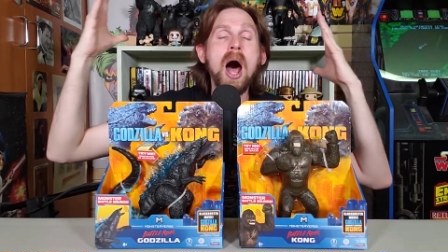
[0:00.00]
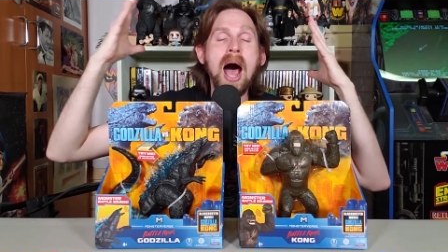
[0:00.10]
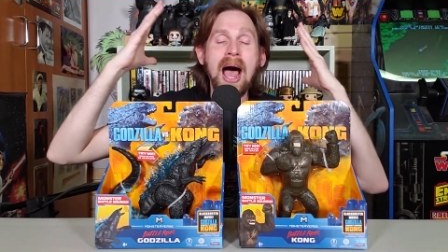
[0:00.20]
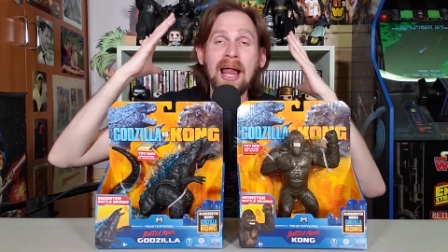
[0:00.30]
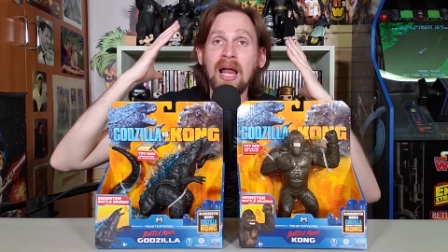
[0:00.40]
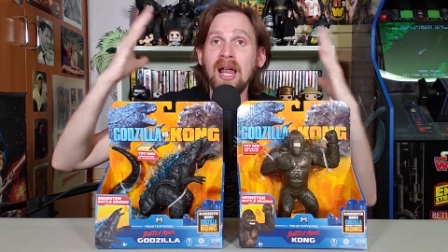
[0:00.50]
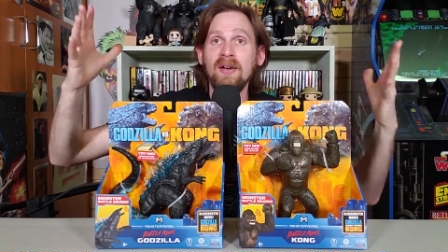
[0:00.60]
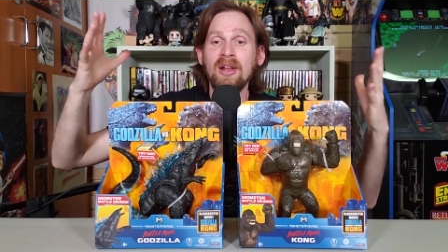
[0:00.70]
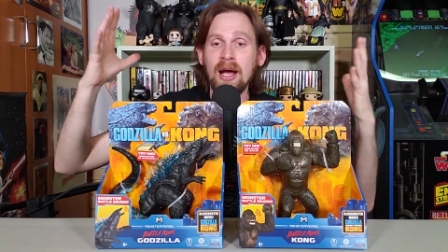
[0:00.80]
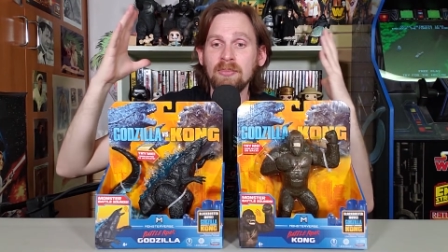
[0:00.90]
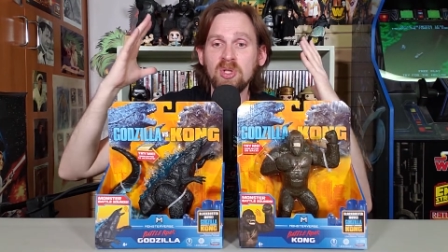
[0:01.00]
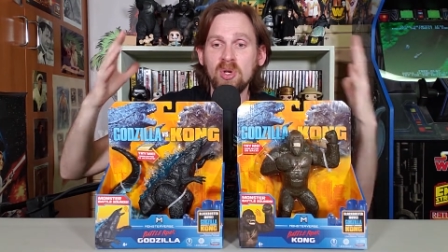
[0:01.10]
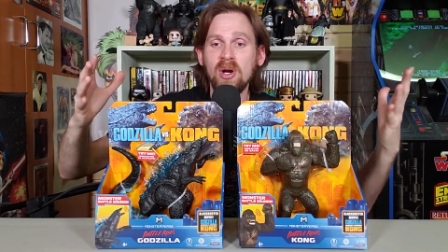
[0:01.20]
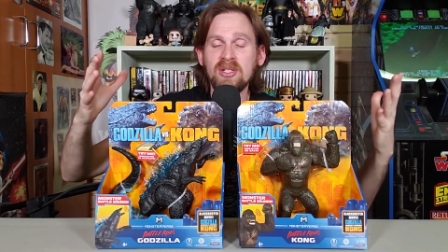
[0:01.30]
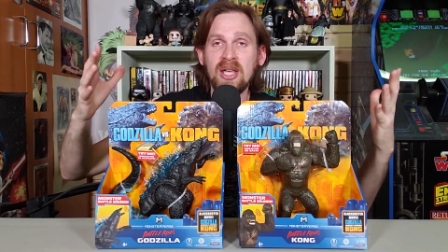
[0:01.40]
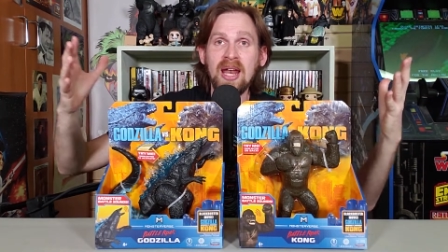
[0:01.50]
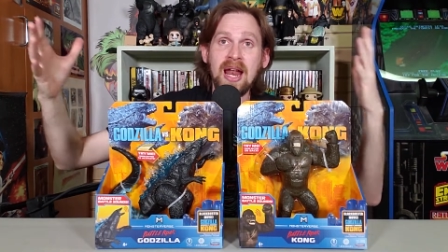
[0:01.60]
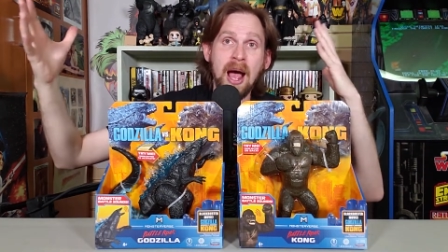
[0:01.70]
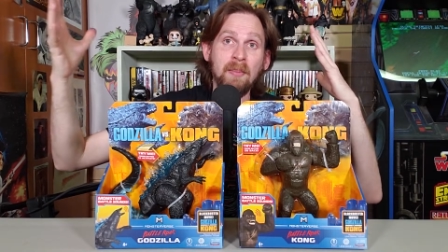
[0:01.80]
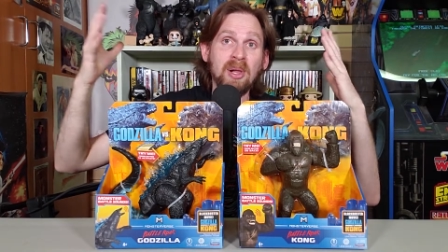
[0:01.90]
I love it. I'm so excited.
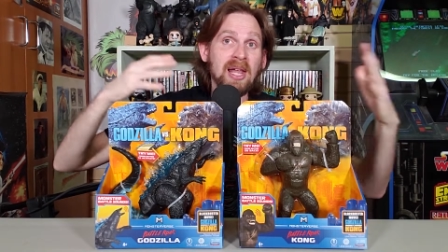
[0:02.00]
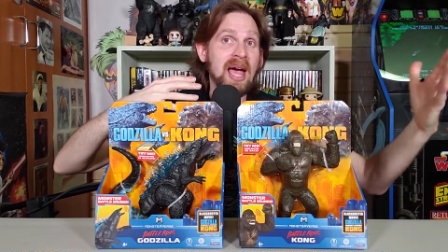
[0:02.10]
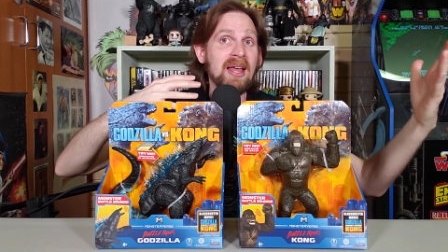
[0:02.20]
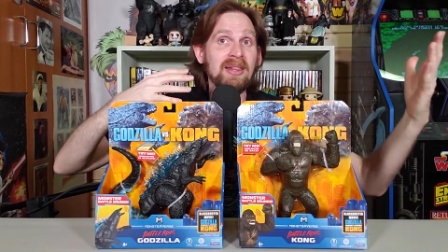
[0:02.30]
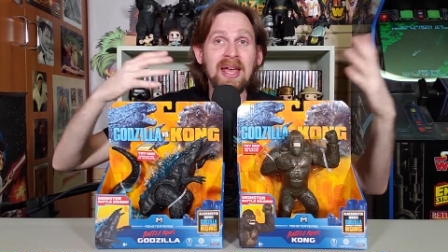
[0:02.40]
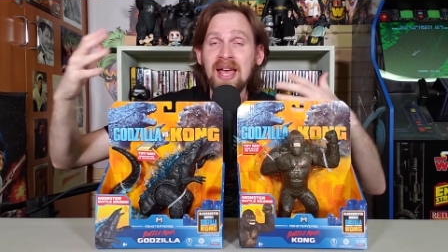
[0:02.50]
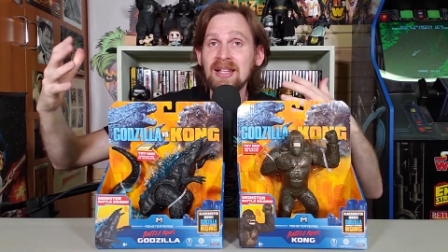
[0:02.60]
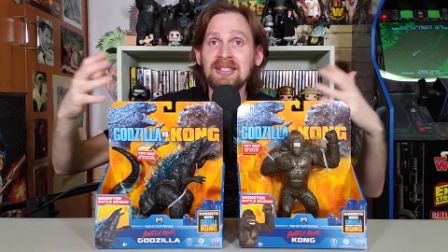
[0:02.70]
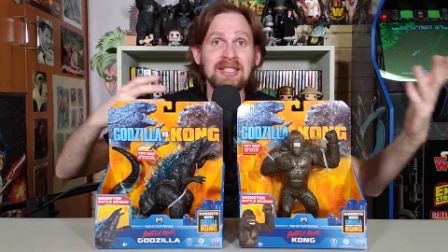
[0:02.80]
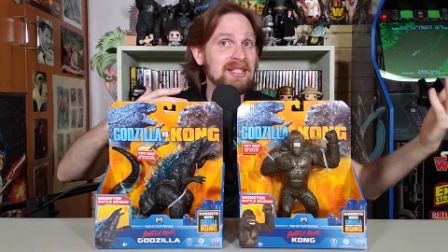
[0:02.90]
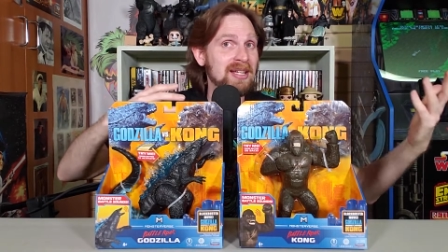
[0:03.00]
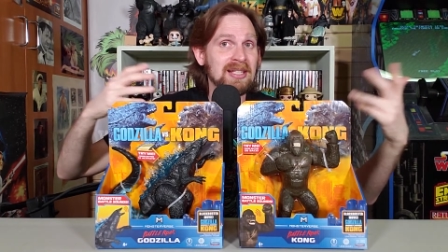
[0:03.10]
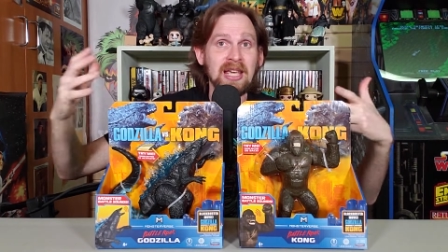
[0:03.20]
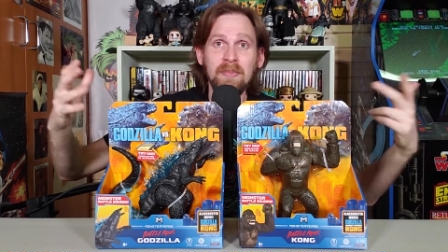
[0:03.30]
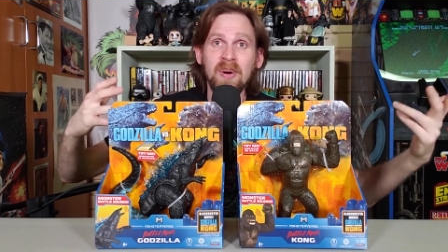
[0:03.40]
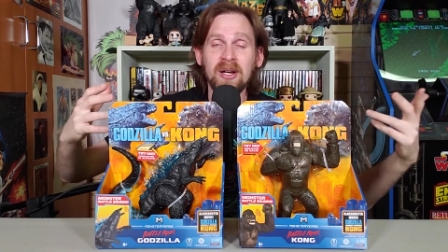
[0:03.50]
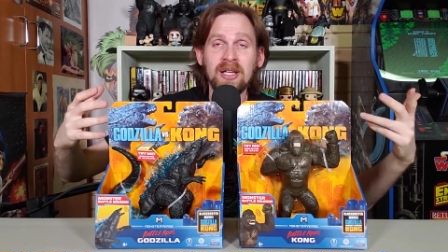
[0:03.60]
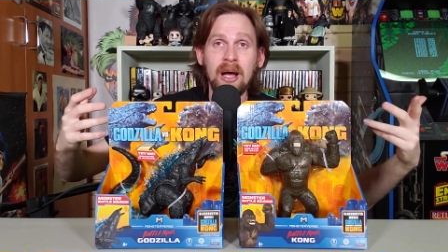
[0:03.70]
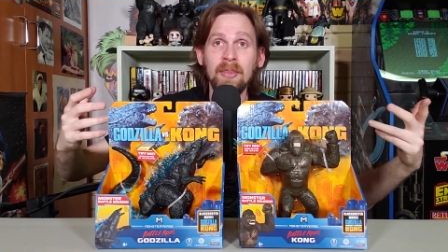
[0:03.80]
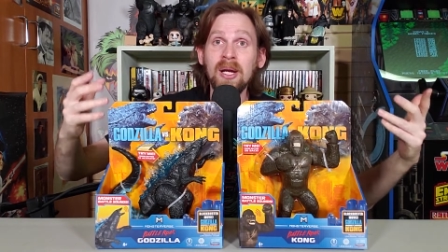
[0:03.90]
I'm glad the hits just keep on
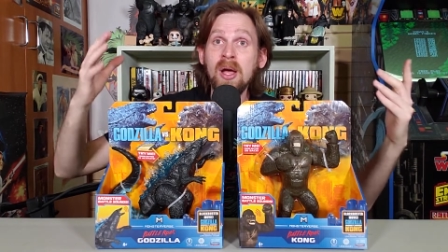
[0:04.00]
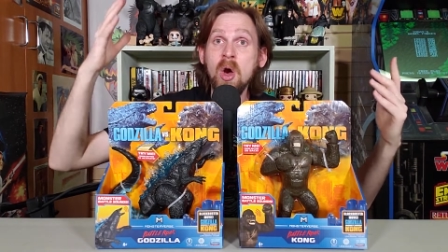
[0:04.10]
coming.